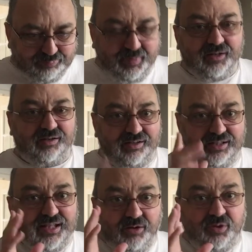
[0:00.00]
But
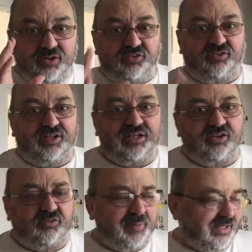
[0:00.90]
there is
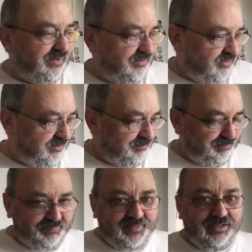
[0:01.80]
expense.
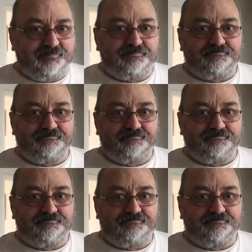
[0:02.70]
Yeah.